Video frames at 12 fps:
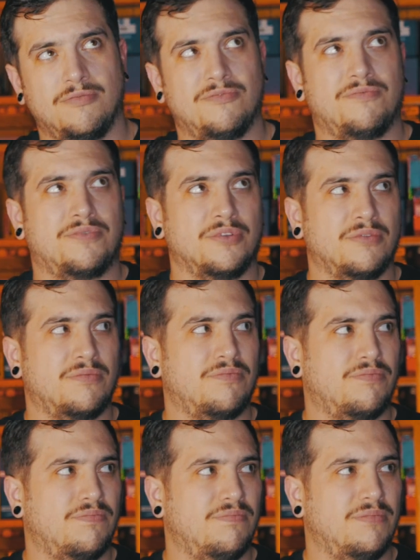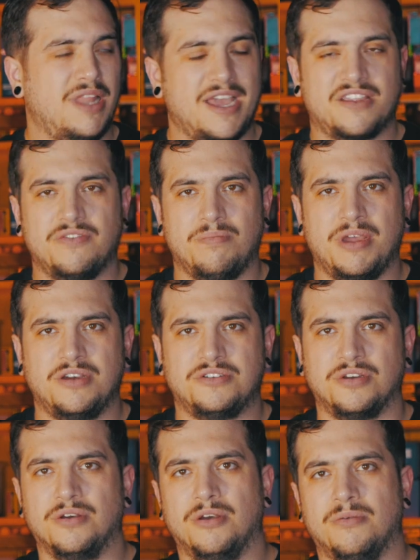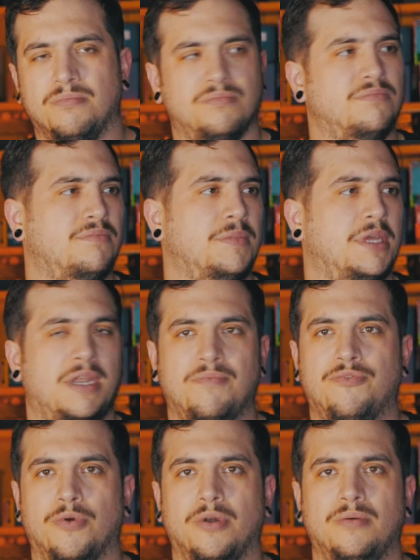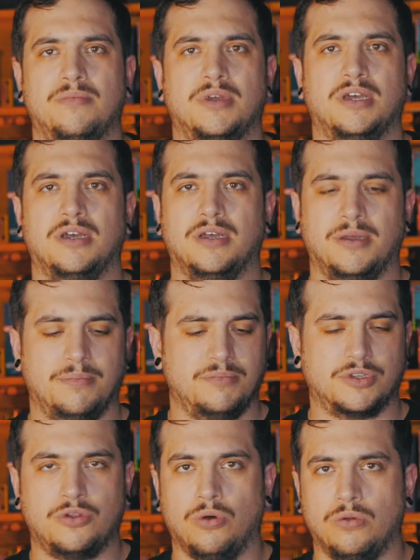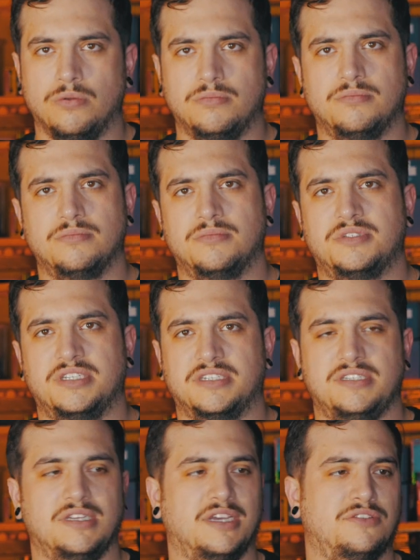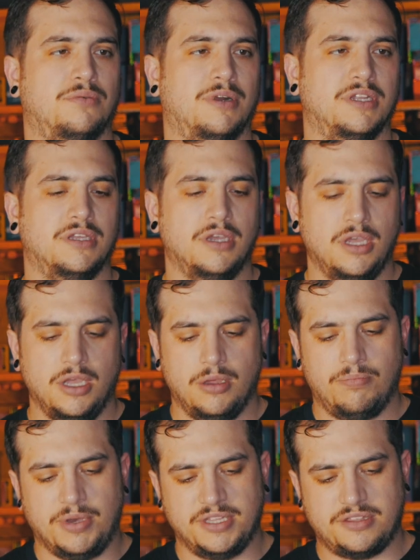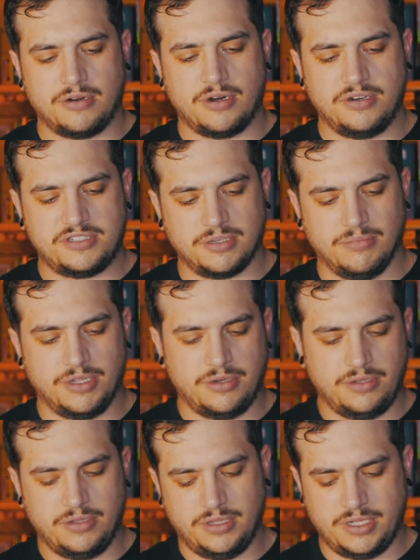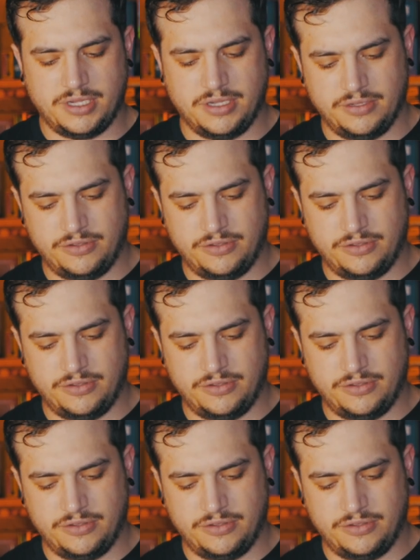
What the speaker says: for lack of a better term, an M4, a Colt 6920. But there are some little